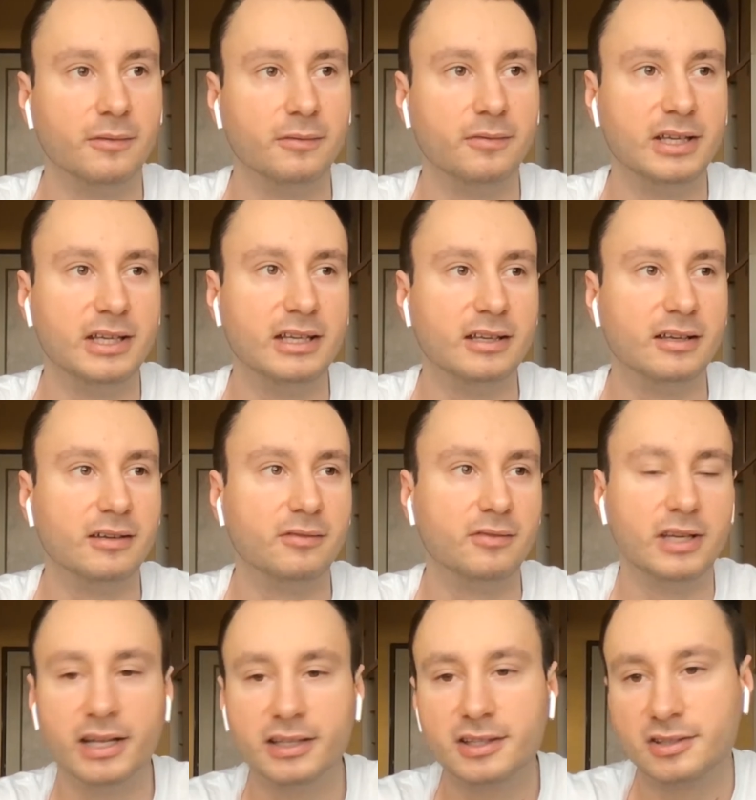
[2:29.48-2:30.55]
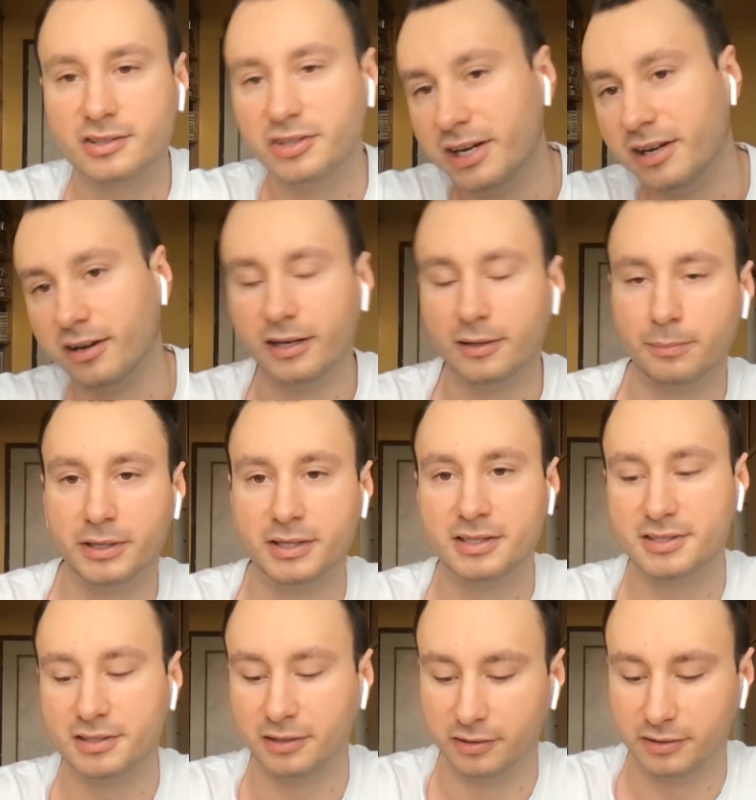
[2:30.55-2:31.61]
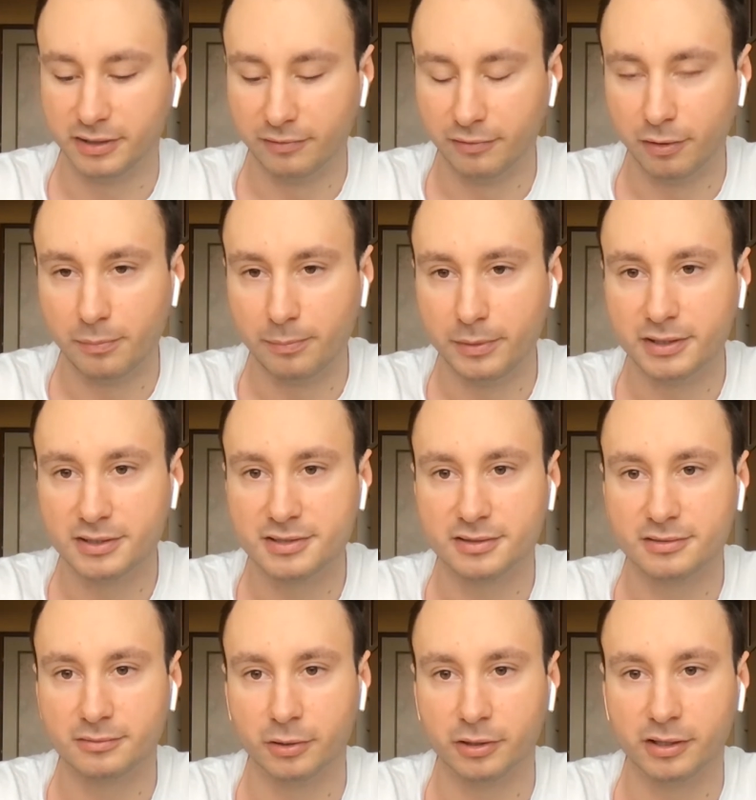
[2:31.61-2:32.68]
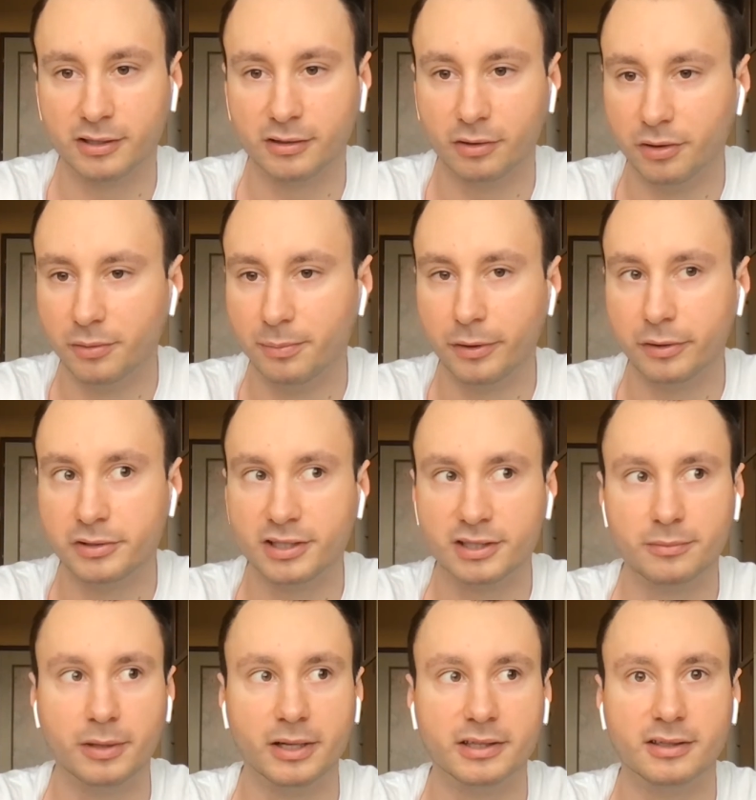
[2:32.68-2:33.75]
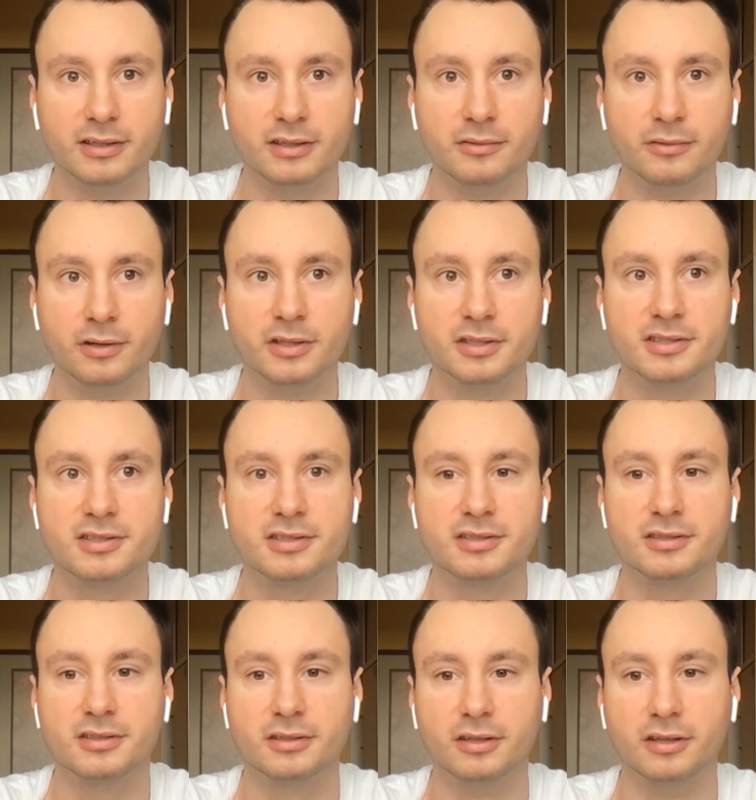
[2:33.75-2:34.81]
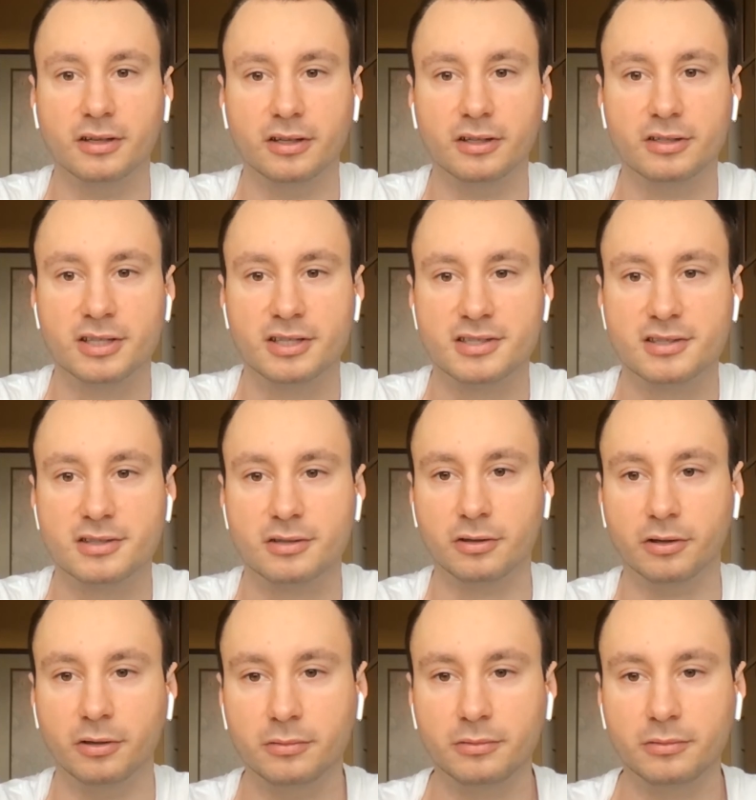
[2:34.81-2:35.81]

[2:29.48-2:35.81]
we had three like pretty senior developers working on the project, but it was just in